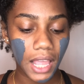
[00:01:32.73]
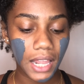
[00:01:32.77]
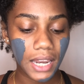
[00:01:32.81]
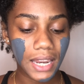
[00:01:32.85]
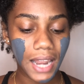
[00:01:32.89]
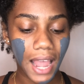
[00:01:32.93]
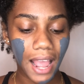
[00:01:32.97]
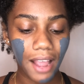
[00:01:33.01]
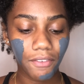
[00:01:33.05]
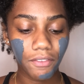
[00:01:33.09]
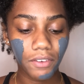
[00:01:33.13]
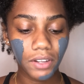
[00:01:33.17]

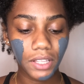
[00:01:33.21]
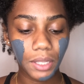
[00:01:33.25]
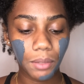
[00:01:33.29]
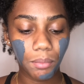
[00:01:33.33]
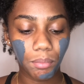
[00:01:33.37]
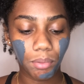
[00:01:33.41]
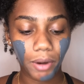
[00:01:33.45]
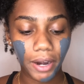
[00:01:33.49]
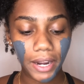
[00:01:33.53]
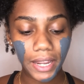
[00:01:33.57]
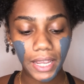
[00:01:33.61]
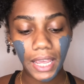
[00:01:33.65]
not really
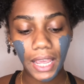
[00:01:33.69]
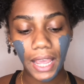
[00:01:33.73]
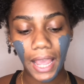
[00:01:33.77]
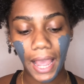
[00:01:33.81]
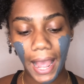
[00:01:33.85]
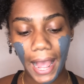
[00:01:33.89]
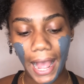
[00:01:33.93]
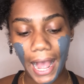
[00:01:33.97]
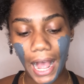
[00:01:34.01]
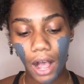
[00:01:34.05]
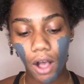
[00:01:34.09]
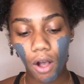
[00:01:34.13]
breaking
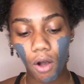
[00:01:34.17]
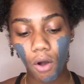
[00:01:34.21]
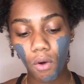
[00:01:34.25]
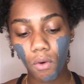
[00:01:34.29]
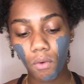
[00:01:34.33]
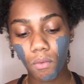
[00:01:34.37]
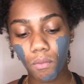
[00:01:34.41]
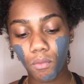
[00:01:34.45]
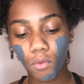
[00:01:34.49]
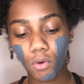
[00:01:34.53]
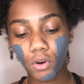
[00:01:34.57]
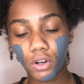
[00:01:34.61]

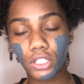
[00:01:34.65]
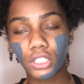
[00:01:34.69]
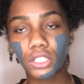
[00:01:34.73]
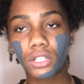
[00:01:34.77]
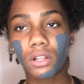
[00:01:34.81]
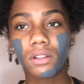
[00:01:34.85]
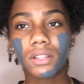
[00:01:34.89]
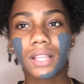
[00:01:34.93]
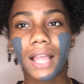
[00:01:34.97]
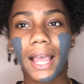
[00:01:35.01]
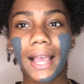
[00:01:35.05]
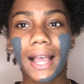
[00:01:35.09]
out, more
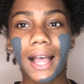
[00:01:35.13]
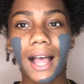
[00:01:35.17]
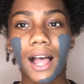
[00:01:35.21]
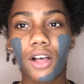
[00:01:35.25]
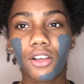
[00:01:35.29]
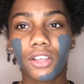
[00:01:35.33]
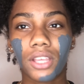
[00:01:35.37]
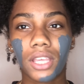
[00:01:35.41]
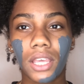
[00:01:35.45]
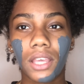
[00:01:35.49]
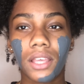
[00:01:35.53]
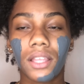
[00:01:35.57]
so like
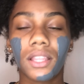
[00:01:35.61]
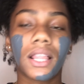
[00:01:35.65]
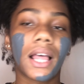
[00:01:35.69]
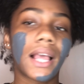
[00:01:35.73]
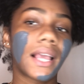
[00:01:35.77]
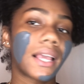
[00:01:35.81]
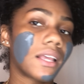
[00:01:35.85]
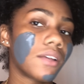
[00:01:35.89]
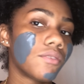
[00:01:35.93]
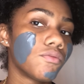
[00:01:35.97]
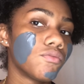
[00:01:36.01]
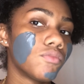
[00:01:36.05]
I'll get
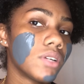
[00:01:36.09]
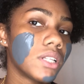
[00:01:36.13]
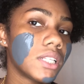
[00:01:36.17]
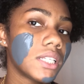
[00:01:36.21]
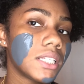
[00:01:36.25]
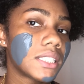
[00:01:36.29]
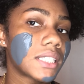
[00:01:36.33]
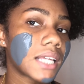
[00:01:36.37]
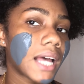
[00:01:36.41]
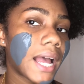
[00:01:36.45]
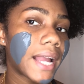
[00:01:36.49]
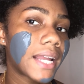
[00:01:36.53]
like
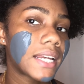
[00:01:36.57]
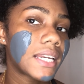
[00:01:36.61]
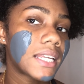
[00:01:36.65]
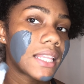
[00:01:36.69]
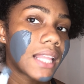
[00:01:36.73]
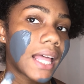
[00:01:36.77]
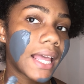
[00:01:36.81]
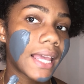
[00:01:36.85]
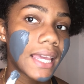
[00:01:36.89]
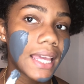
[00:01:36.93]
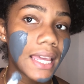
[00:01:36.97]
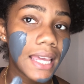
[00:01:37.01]
really tiny
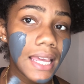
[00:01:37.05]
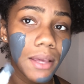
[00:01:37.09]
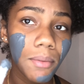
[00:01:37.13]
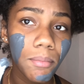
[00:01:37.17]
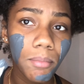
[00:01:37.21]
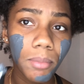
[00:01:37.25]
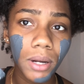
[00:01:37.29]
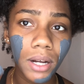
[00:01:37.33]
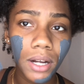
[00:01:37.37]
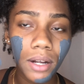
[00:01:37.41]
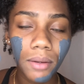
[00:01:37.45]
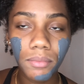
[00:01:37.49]
like heat
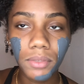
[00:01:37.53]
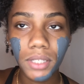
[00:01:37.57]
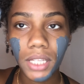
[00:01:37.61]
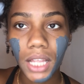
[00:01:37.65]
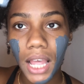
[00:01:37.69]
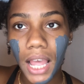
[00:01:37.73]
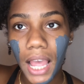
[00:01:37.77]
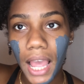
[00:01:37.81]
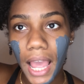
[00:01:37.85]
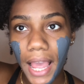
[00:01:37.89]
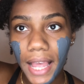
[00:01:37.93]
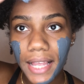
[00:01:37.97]
bumps,
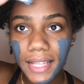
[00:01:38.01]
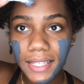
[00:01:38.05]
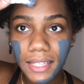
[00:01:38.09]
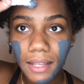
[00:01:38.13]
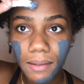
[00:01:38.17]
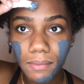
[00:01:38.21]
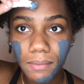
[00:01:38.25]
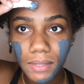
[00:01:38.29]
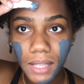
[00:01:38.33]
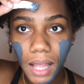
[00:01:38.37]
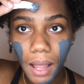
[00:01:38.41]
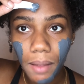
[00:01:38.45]
and
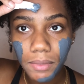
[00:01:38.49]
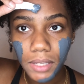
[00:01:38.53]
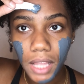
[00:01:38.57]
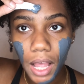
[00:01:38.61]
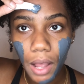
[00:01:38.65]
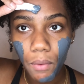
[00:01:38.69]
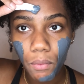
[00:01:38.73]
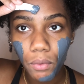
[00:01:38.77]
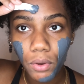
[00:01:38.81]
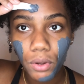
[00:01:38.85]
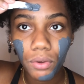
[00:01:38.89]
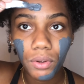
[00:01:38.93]
sometimes I
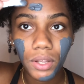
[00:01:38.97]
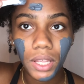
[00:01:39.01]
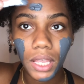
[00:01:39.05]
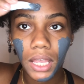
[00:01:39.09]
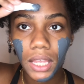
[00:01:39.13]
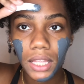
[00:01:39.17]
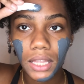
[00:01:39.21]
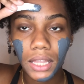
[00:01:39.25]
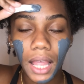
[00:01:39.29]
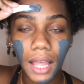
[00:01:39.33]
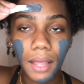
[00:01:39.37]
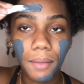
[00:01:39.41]
will
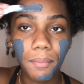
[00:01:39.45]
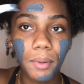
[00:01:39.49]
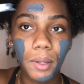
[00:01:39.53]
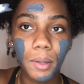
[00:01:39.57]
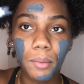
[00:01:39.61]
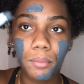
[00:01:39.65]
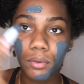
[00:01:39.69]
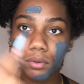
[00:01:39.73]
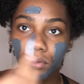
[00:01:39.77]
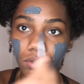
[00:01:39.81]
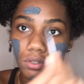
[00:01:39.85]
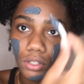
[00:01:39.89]
get like
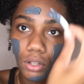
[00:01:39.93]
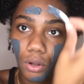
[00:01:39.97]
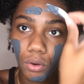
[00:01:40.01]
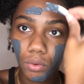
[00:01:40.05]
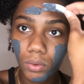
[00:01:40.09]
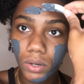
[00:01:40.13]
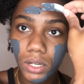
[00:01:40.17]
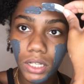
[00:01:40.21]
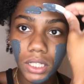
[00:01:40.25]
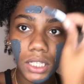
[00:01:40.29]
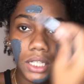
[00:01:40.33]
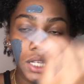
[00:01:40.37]
pimples. So
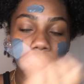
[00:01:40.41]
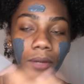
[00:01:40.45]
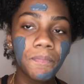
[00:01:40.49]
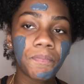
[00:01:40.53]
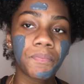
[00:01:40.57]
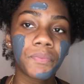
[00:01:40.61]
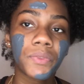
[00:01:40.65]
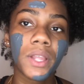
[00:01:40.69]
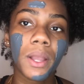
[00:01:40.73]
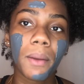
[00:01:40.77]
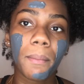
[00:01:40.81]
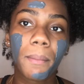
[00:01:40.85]
really
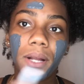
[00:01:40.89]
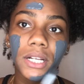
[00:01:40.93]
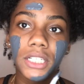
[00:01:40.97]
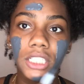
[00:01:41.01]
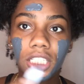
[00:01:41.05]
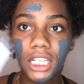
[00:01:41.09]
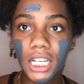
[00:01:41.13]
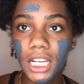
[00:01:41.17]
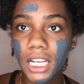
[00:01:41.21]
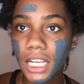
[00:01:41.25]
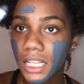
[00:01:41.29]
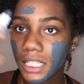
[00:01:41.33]
my
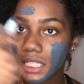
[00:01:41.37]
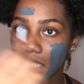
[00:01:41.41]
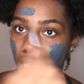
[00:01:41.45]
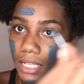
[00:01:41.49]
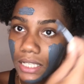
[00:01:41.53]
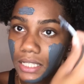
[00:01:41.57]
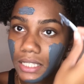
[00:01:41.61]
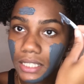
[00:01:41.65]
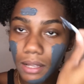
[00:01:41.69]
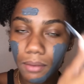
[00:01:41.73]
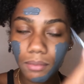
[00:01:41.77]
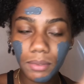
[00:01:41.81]
cheeks
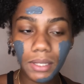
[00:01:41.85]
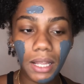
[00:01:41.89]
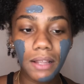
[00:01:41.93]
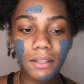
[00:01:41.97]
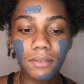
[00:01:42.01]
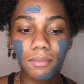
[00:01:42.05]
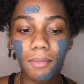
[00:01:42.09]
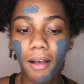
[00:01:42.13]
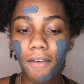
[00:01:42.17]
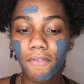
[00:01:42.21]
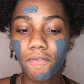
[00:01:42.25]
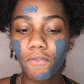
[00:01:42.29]
and
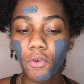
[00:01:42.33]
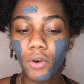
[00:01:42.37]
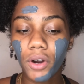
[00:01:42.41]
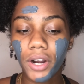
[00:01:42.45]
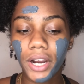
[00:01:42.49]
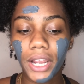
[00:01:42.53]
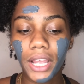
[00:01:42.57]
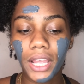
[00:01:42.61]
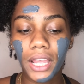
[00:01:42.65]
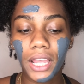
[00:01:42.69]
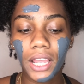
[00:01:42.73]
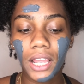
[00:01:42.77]
sometimes my
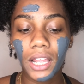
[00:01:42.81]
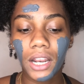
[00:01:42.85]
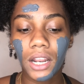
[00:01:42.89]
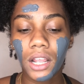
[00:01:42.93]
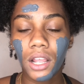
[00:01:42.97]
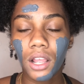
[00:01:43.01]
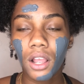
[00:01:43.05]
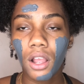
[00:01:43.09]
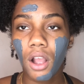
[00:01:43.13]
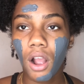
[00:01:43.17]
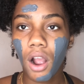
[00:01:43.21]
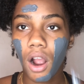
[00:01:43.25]
forehead
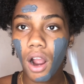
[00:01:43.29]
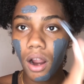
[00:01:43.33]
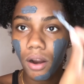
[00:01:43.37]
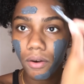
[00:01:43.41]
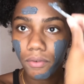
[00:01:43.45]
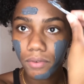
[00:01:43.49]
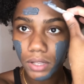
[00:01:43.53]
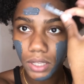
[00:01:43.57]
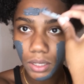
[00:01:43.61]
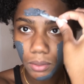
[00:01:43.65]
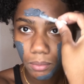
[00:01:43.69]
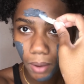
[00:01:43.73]
are
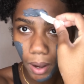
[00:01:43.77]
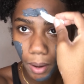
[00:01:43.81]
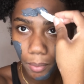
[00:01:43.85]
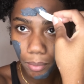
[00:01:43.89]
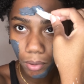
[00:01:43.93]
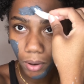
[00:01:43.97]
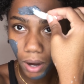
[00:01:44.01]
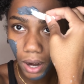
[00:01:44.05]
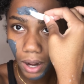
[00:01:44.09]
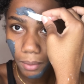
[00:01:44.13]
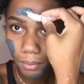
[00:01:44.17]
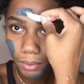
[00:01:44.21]
really my
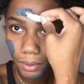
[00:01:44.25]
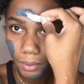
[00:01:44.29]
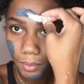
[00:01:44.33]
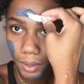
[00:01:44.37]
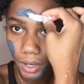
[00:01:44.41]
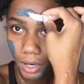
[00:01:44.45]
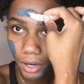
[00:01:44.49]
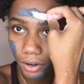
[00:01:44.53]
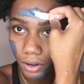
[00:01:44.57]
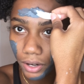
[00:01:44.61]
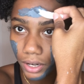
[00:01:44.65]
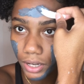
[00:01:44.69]
problem
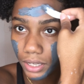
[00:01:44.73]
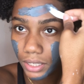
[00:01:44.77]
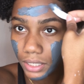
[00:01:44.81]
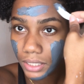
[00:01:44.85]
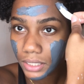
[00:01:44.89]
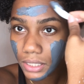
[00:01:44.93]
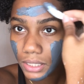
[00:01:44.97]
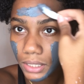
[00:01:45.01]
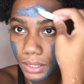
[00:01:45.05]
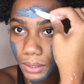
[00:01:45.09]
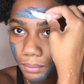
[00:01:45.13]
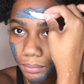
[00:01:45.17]

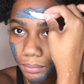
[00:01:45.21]
areas.